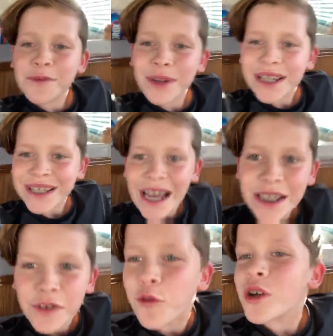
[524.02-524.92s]
Exactly
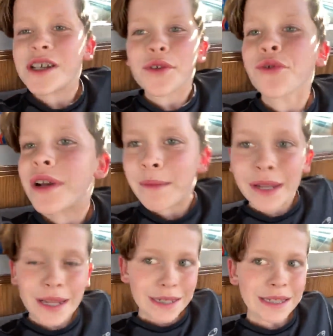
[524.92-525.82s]
43
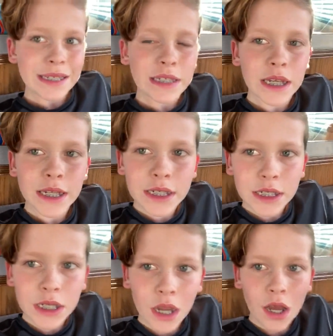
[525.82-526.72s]
minutes
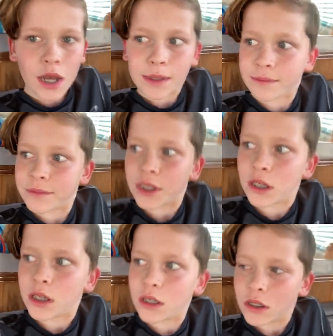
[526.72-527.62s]
since
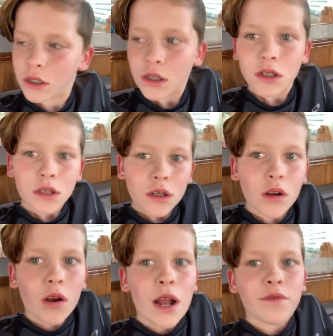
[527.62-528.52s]
the
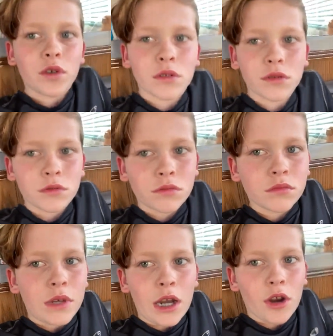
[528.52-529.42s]
gravel
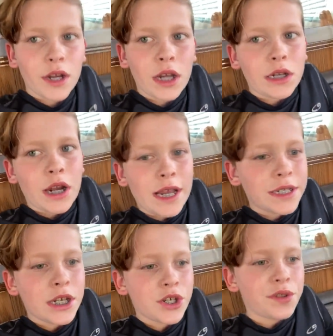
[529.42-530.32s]
area gas
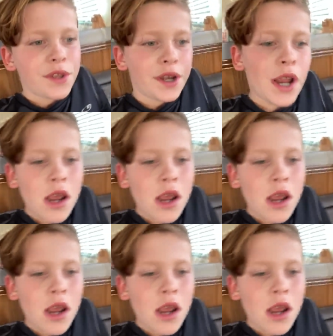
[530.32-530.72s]
station thing.